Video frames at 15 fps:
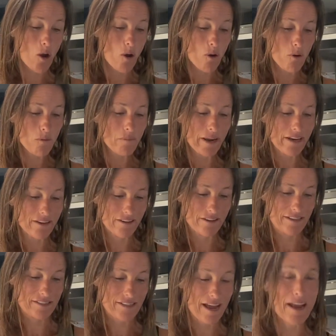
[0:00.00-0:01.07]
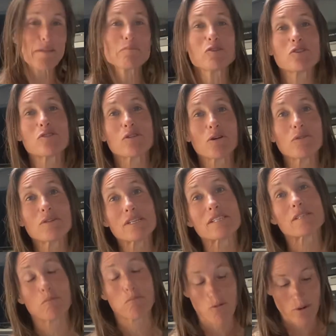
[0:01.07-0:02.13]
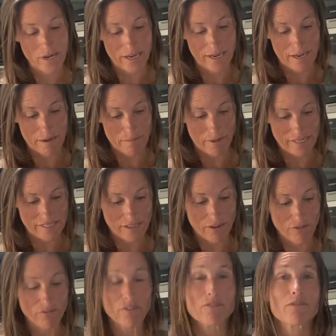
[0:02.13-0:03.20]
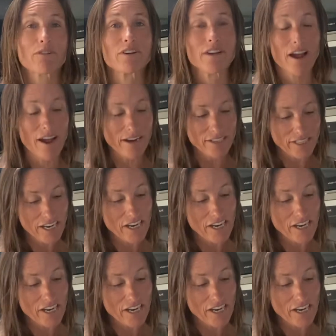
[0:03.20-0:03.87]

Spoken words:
oh my goodness, I'm so disappointed in myself for not